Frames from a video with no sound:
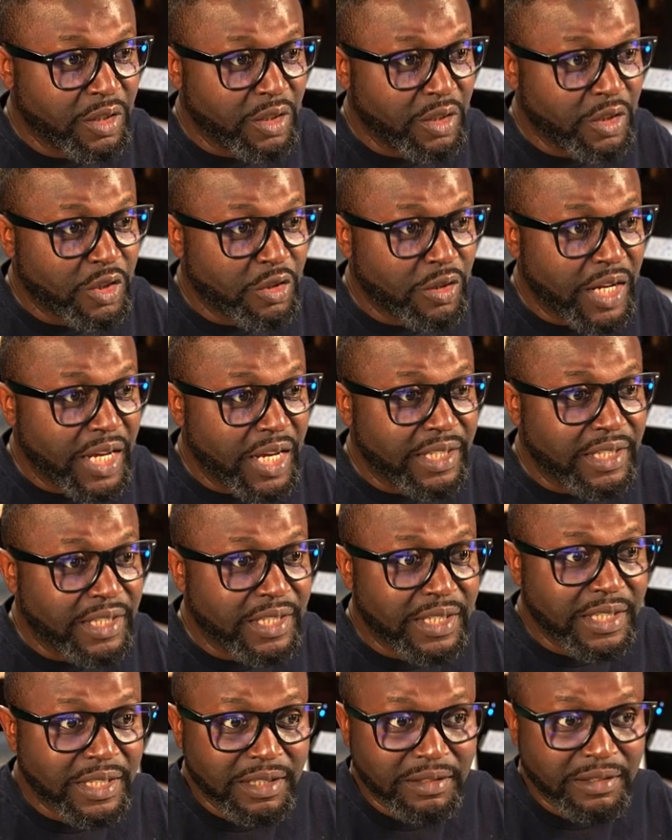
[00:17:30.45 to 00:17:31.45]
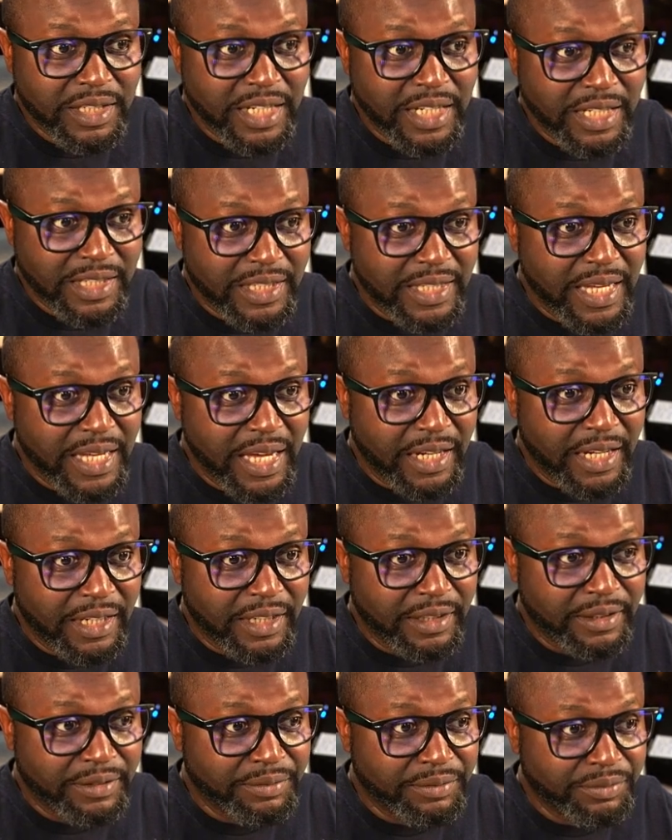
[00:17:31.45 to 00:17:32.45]
So that's done.
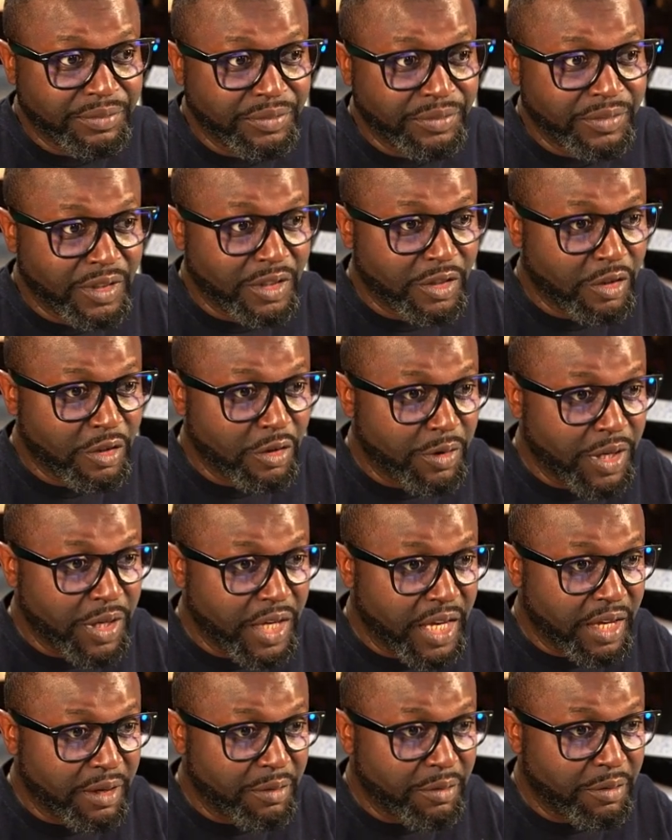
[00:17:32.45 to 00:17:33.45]
So we